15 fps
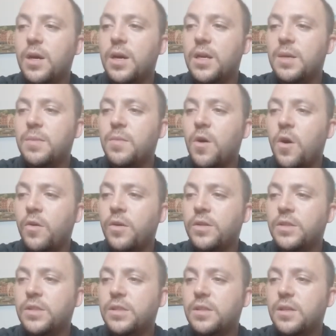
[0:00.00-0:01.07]
I am
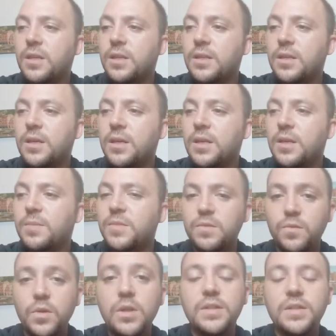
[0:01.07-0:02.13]
honest, and I am
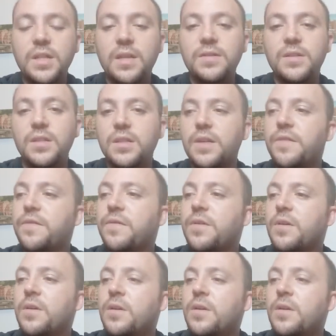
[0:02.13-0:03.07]
really sensitive,